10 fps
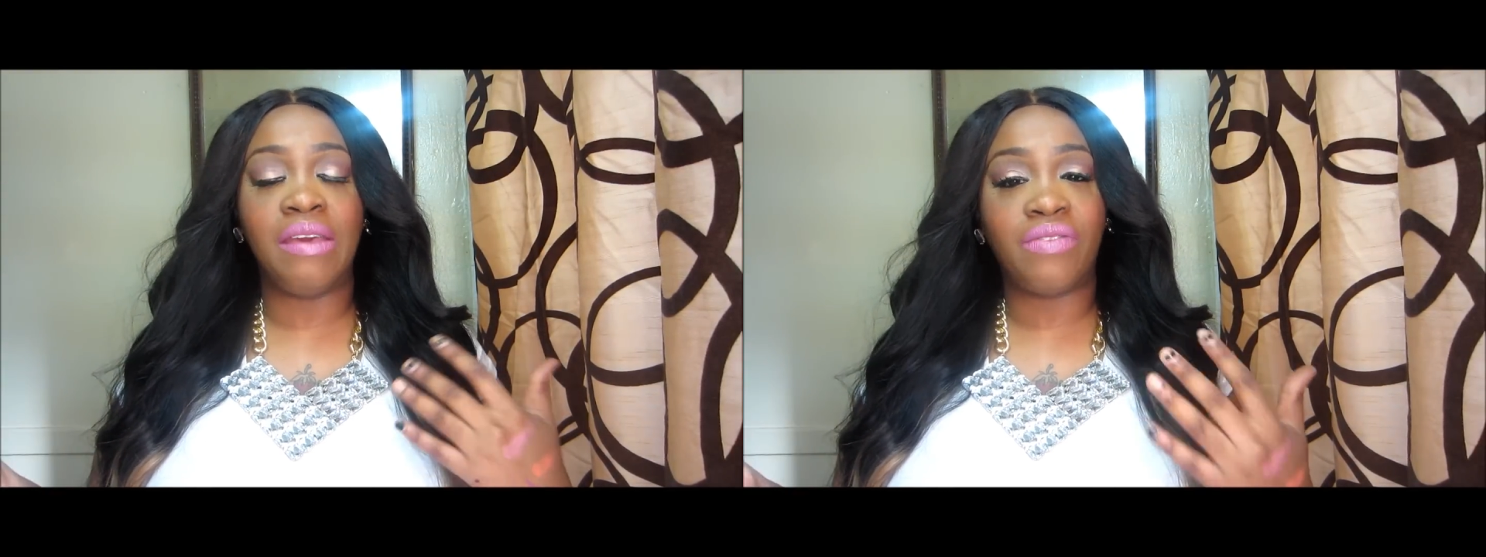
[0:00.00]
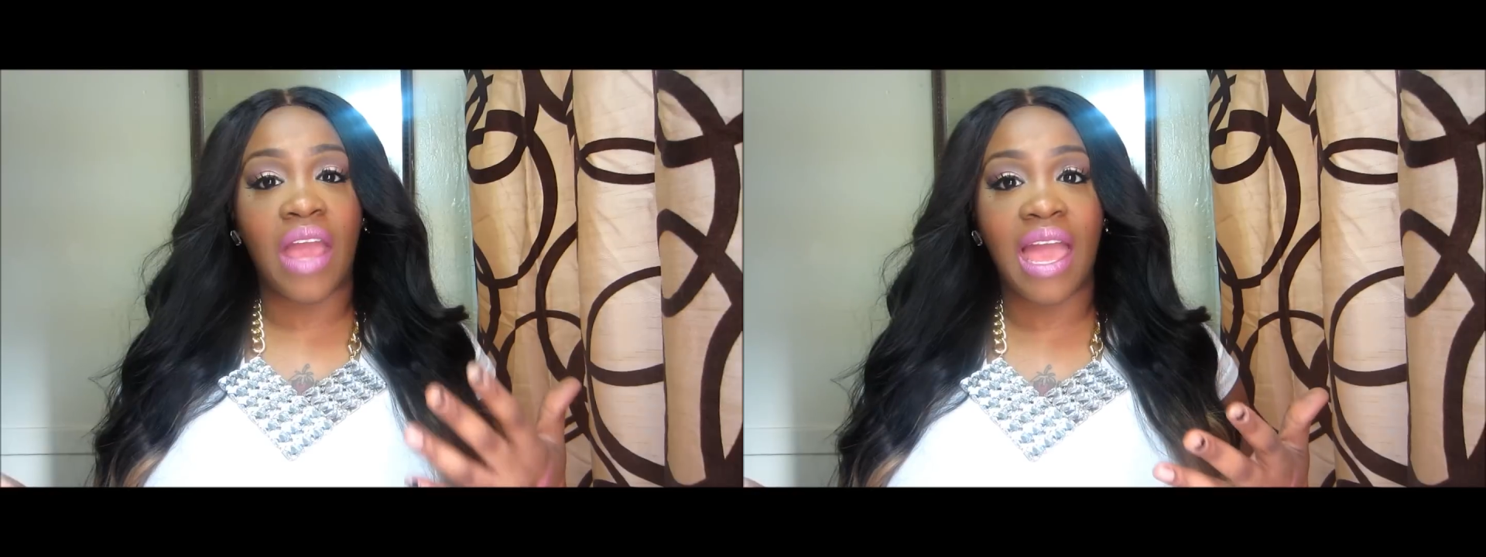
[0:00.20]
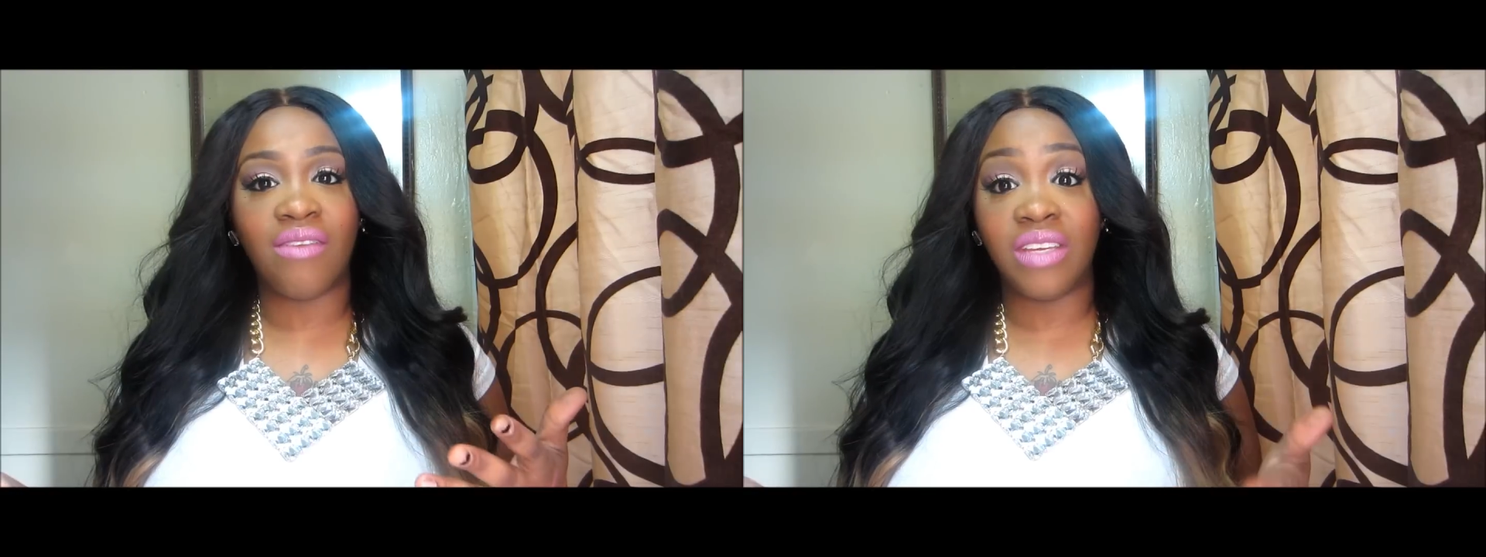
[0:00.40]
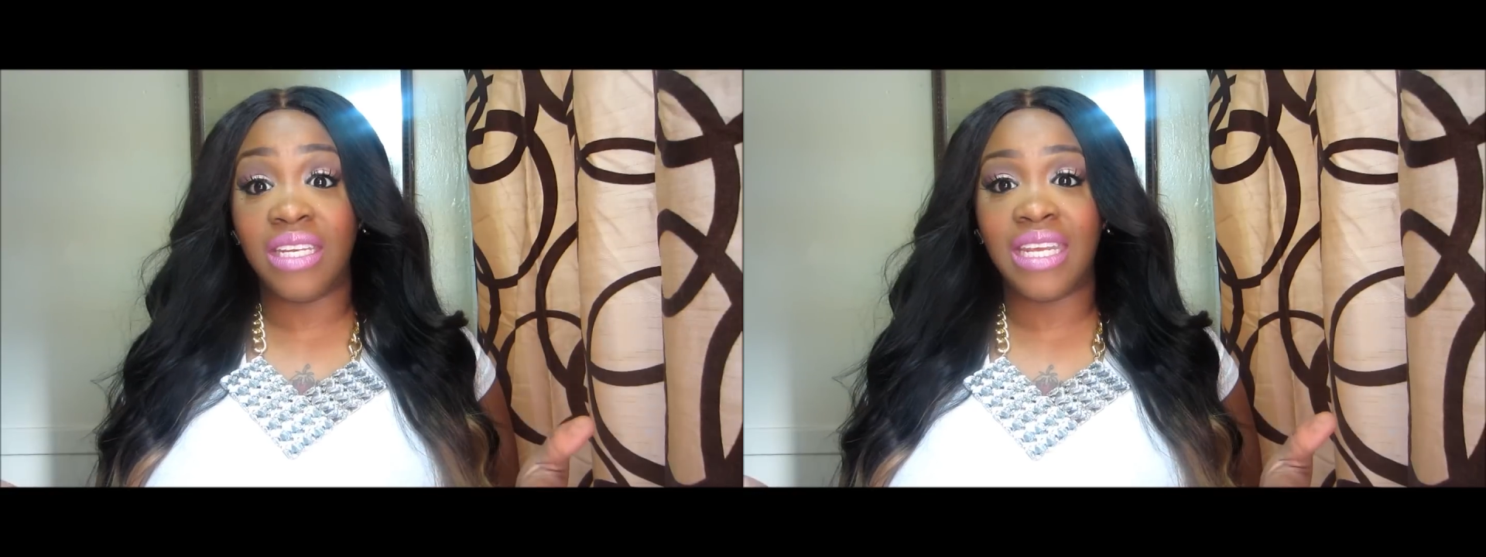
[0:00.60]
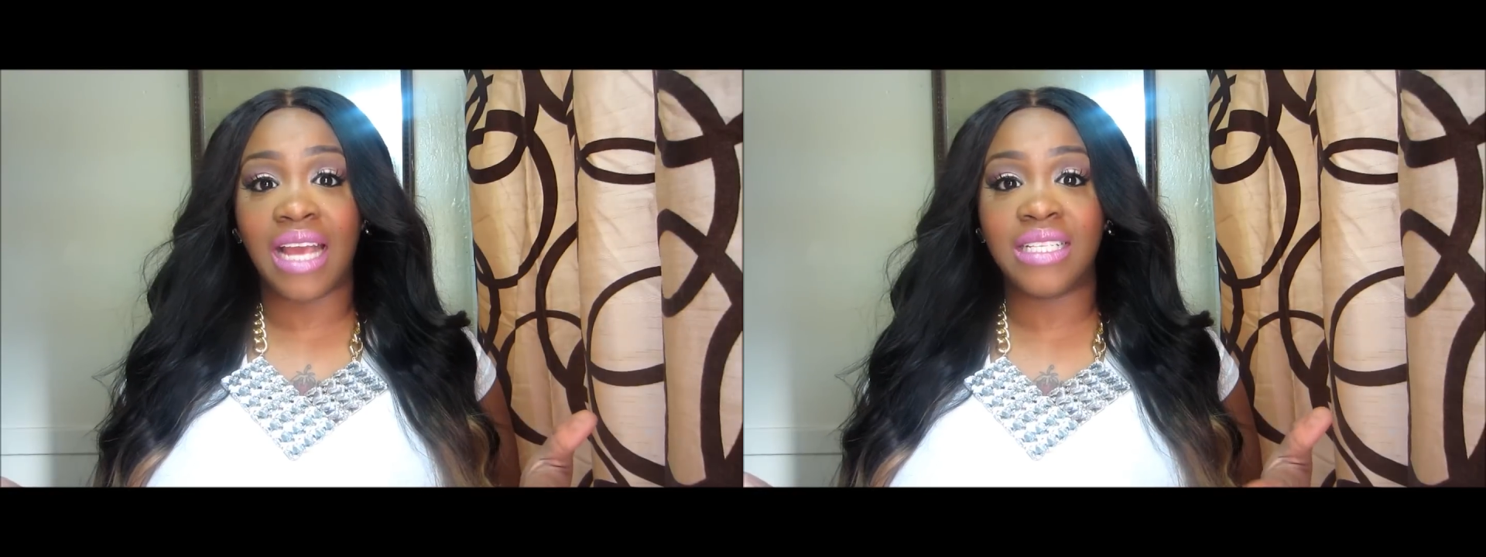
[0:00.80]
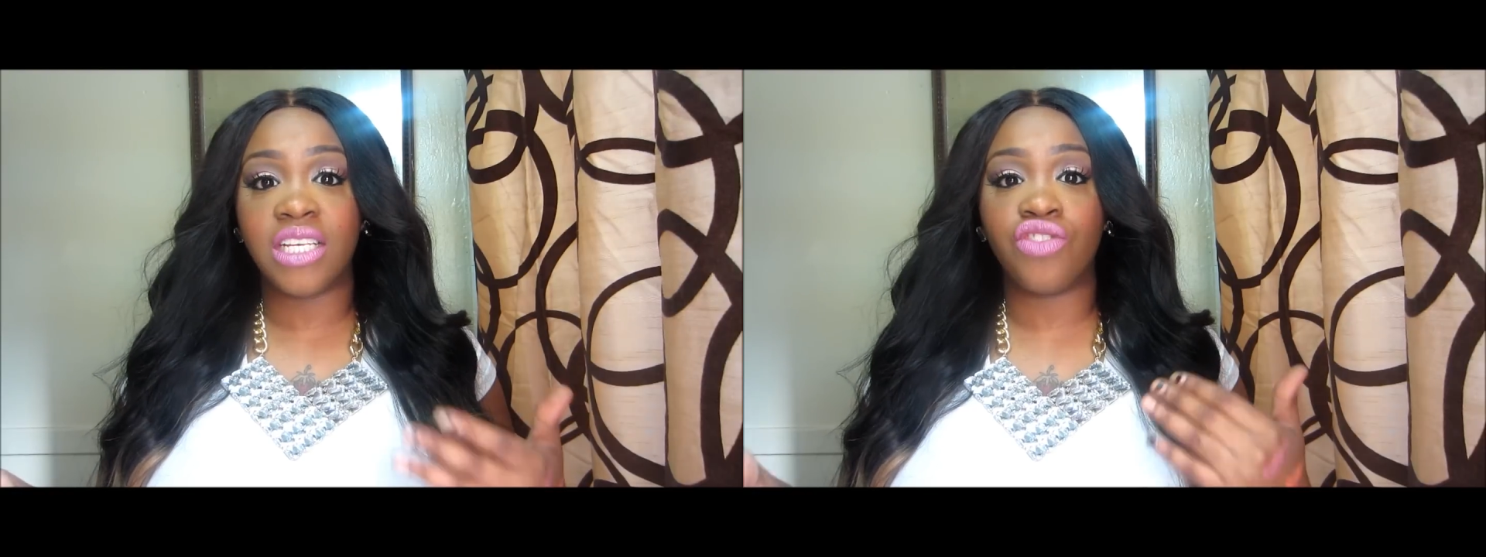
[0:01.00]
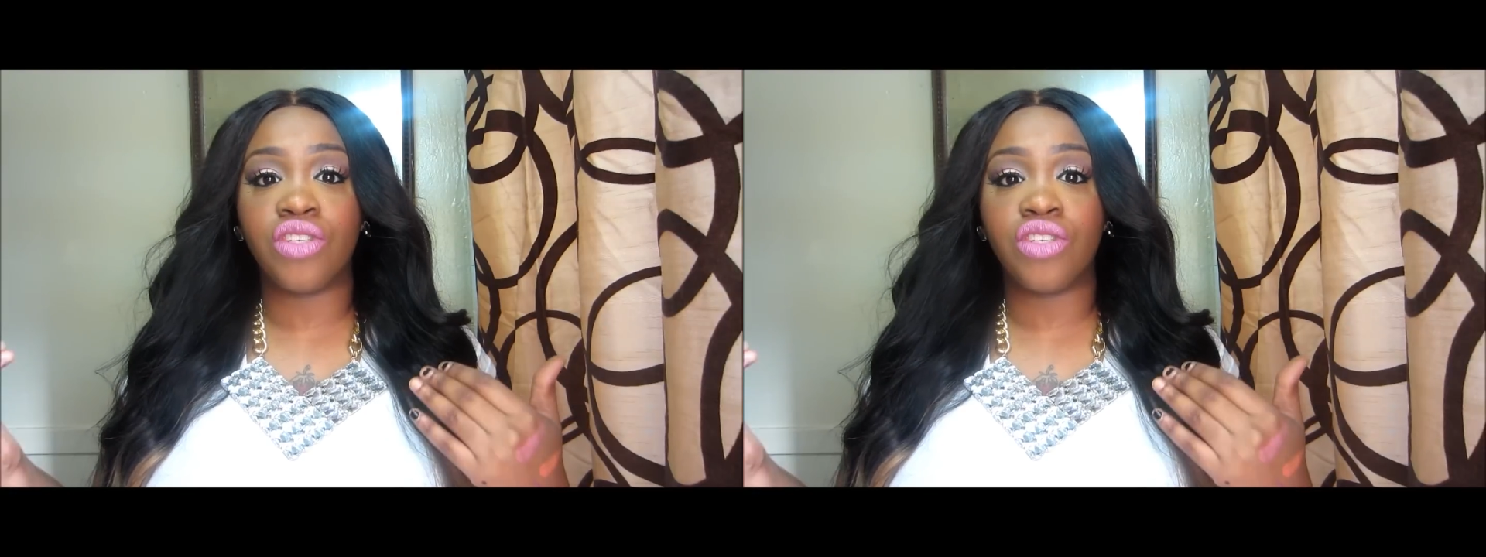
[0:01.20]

If y'all have any ideas,